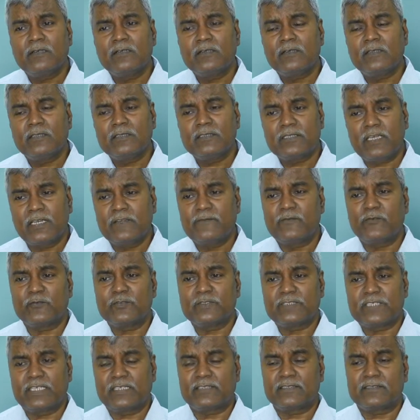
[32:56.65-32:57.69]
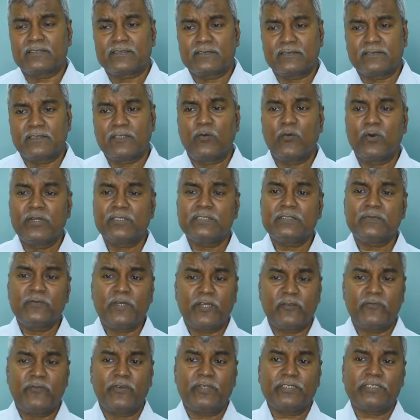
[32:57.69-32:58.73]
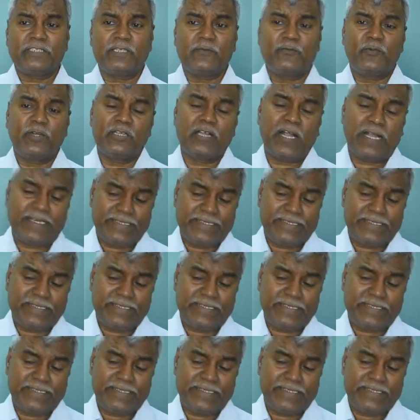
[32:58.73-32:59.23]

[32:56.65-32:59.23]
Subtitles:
these telephone sets, the ones manufactured by